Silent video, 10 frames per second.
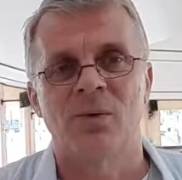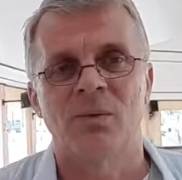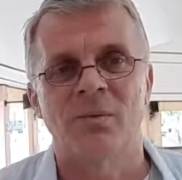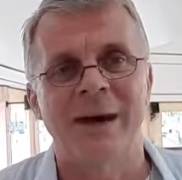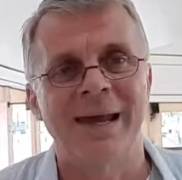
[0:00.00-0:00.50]

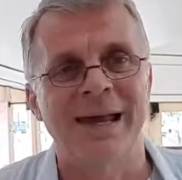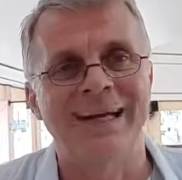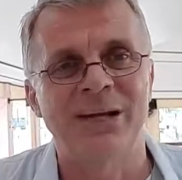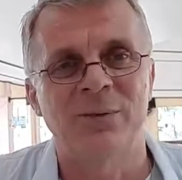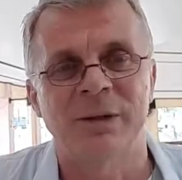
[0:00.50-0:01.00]
by any
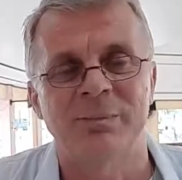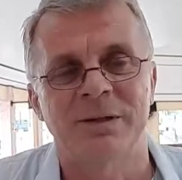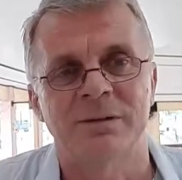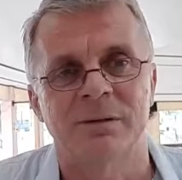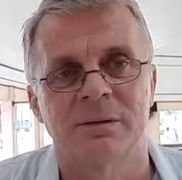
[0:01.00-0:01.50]
human
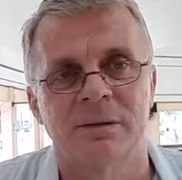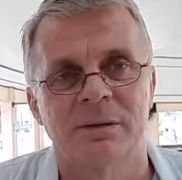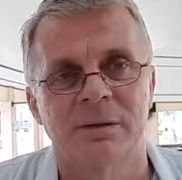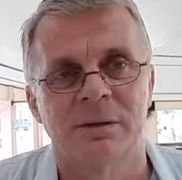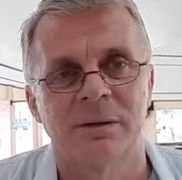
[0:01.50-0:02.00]
person.
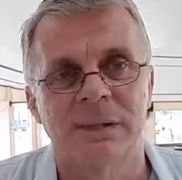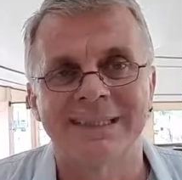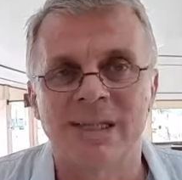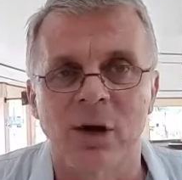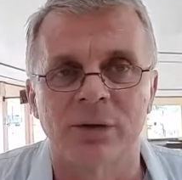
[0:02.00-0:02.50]
It's
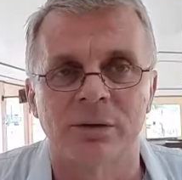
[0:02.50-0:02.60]
God.